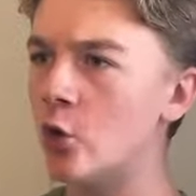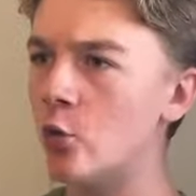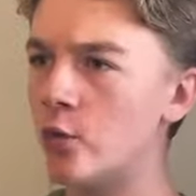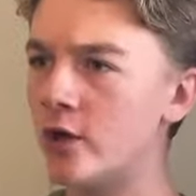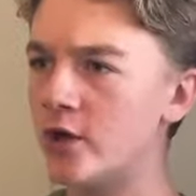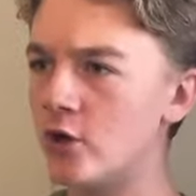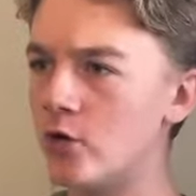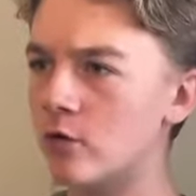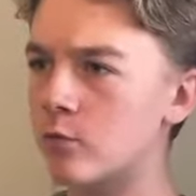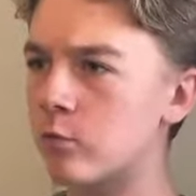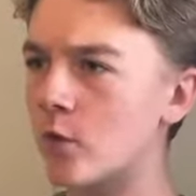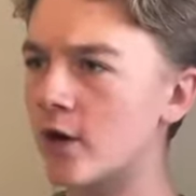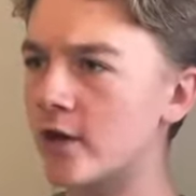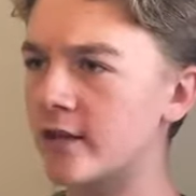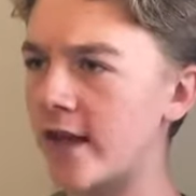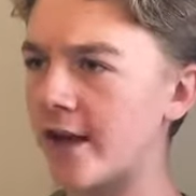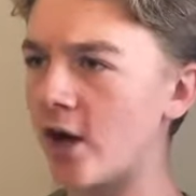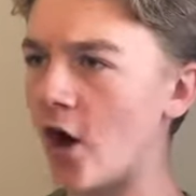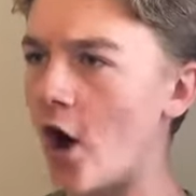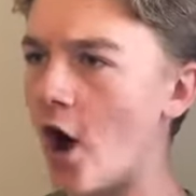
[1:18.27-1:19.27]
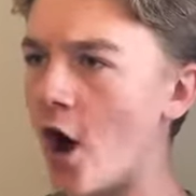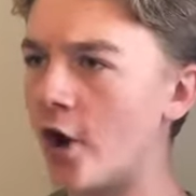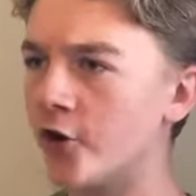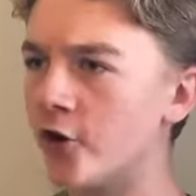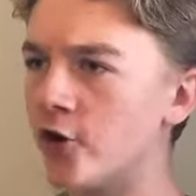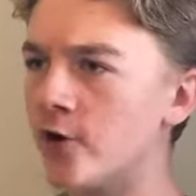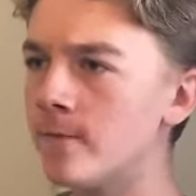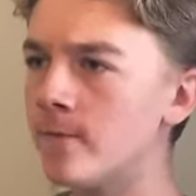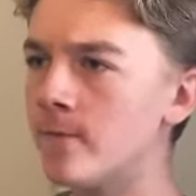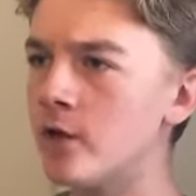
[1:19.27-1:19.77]
We use words like
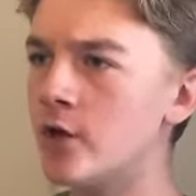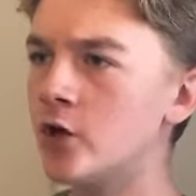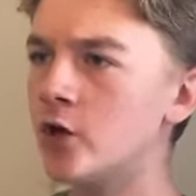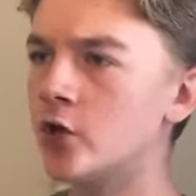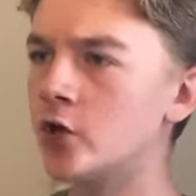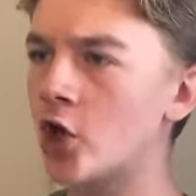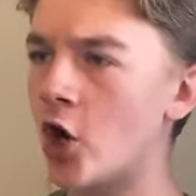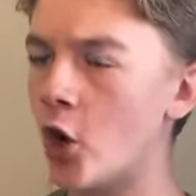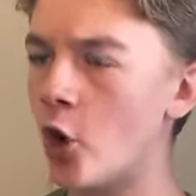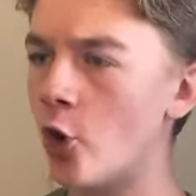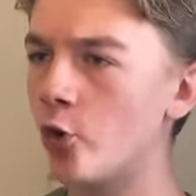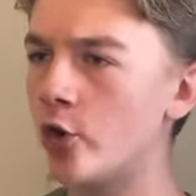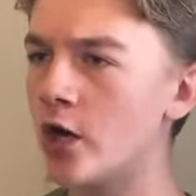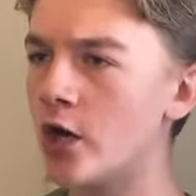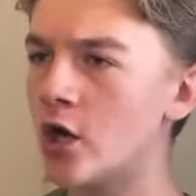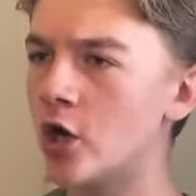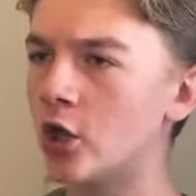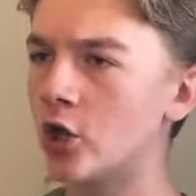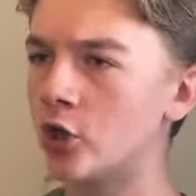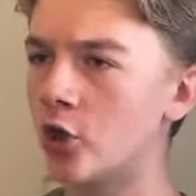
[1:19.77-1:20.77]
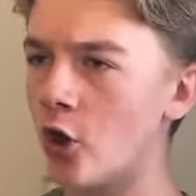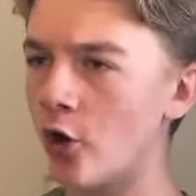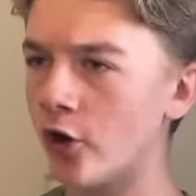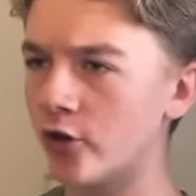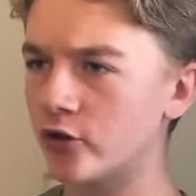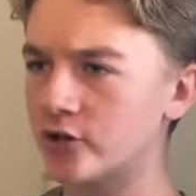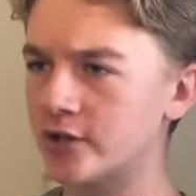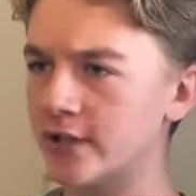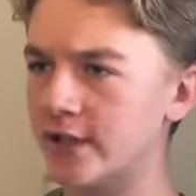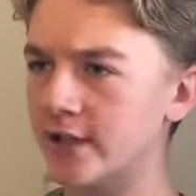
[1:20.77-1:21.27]
honor, code,
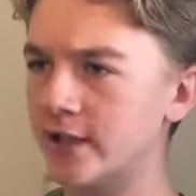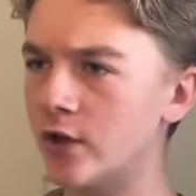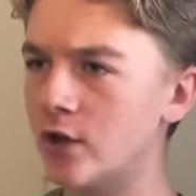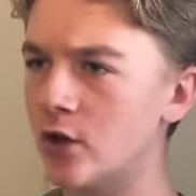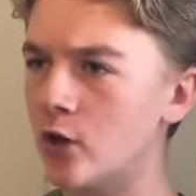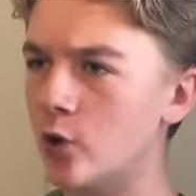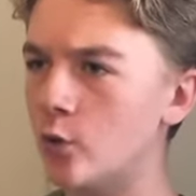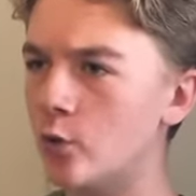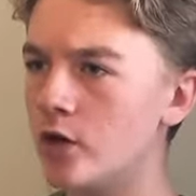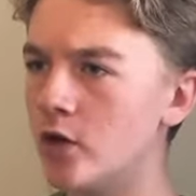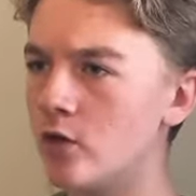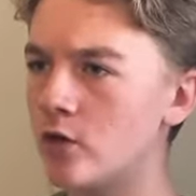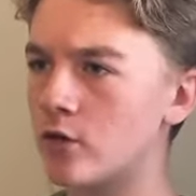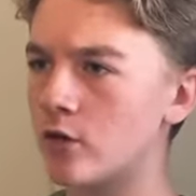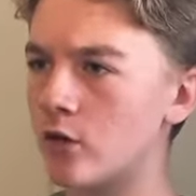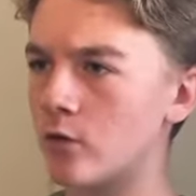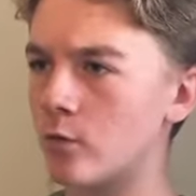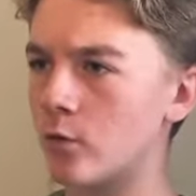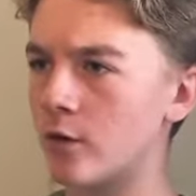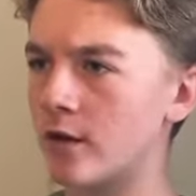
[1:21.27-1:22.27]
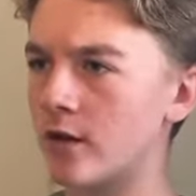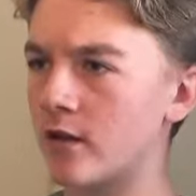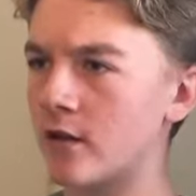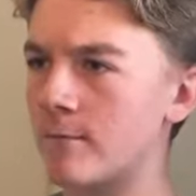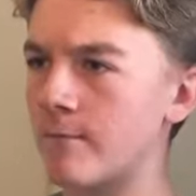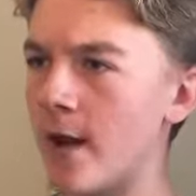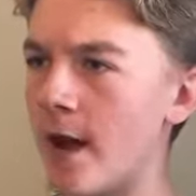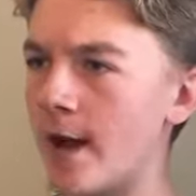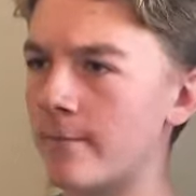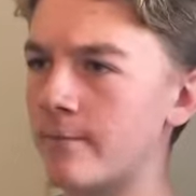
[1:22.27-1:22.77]
loyalty. We use those words as a
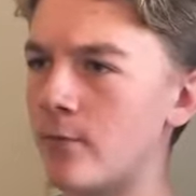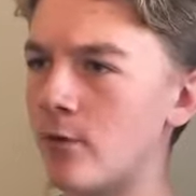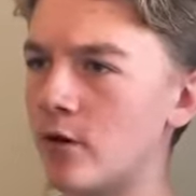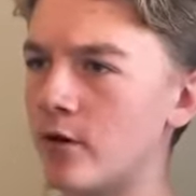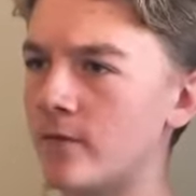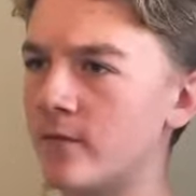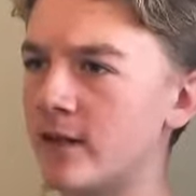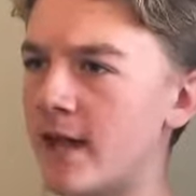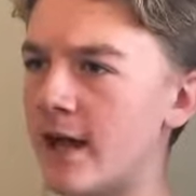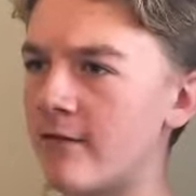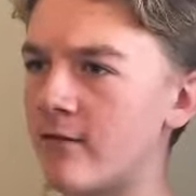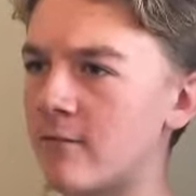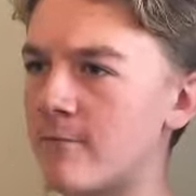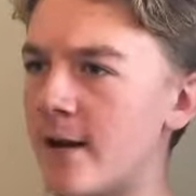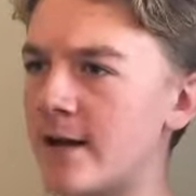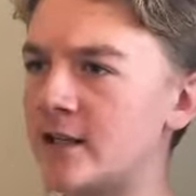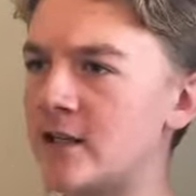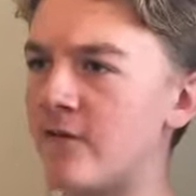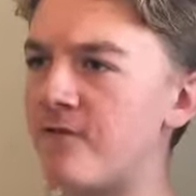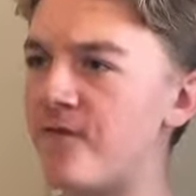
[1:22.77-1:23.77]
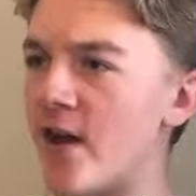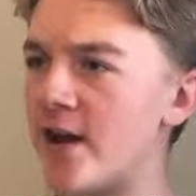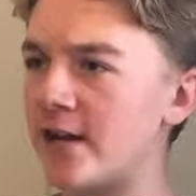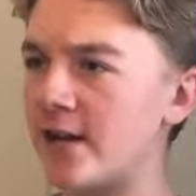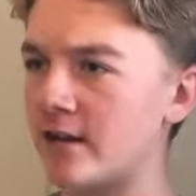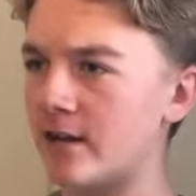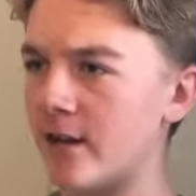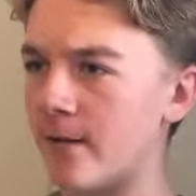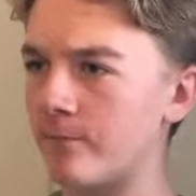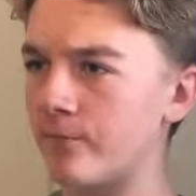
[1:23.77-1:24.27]
backbone of a life spent
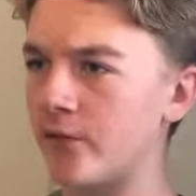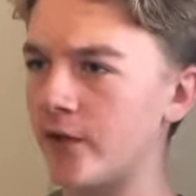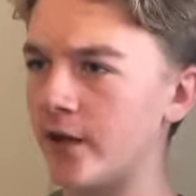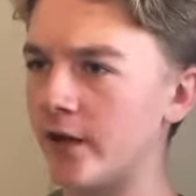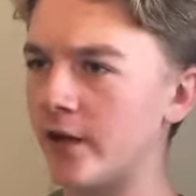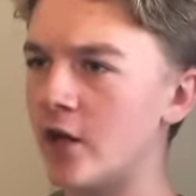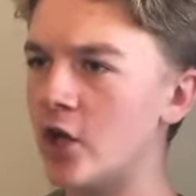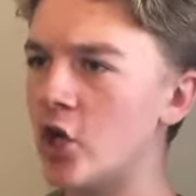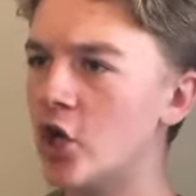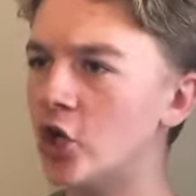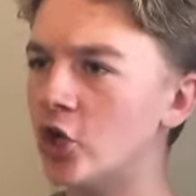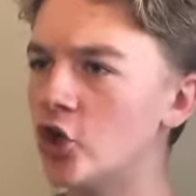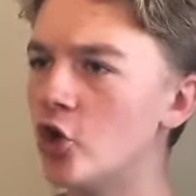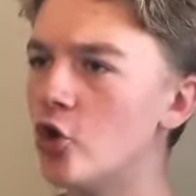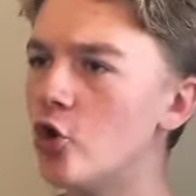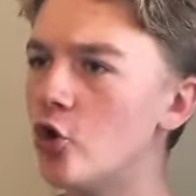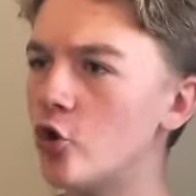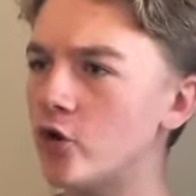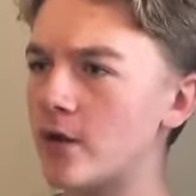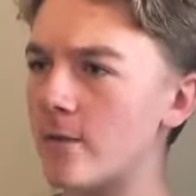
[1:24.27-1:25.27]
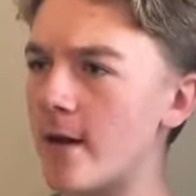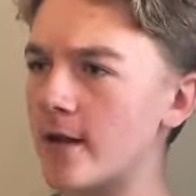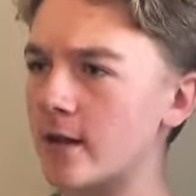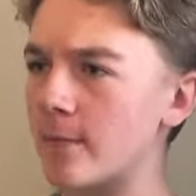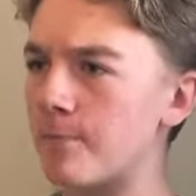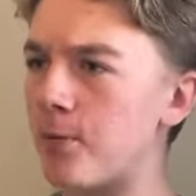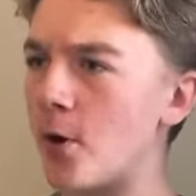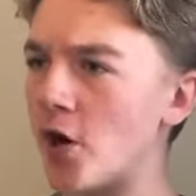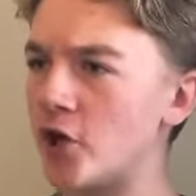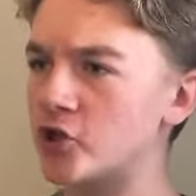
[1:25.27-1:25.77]
defending something. You use them as
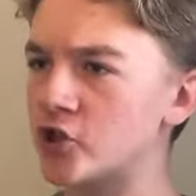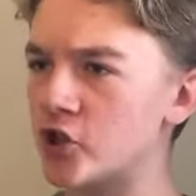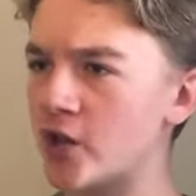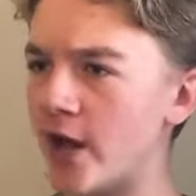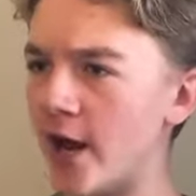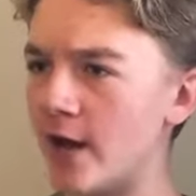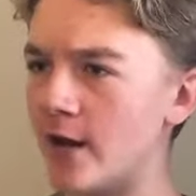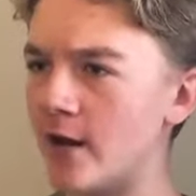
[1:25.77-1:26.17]
a punchline.